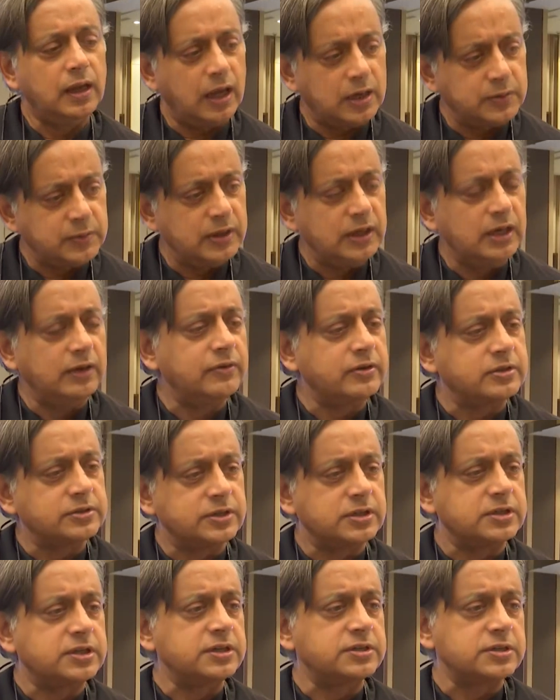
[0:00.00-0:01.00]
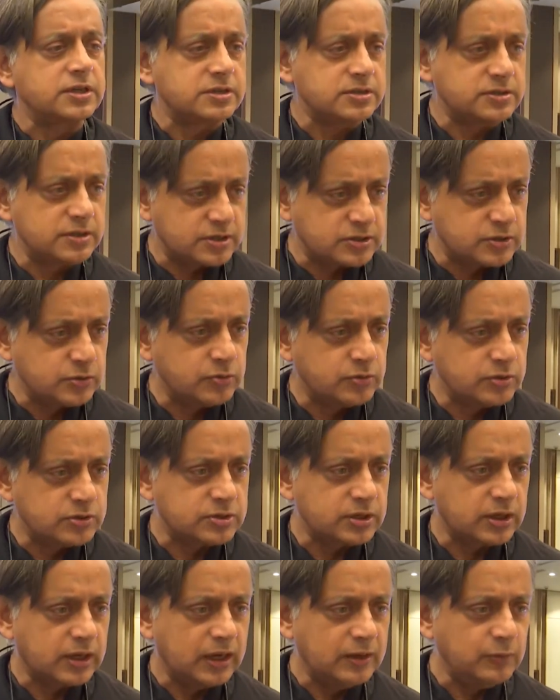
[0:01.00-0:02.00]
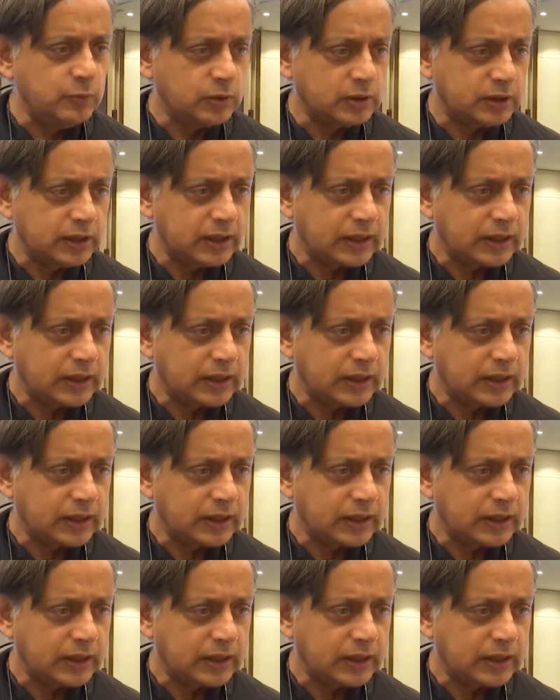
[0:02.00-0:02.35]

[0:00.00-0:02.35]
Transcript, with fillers: And we leave it to the teachers and the students to gain what